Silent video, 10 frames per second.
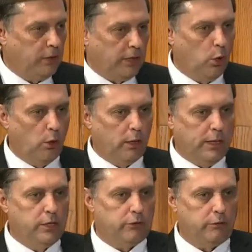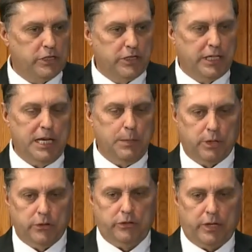in core industries keep
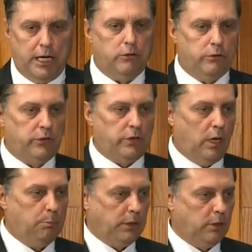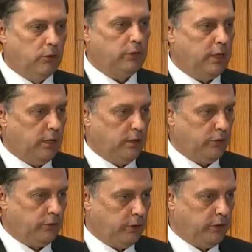the standards up in those
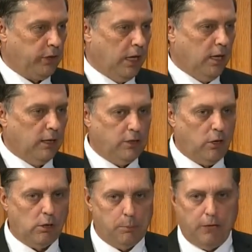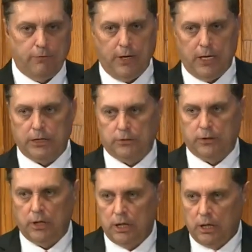industries. They talk about
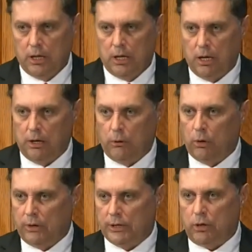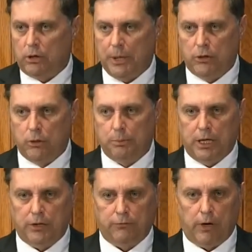FedEx or they talk about
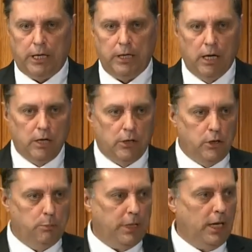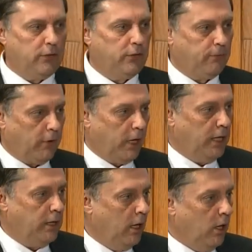UPS Freight. UPS
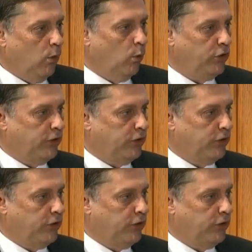Freight was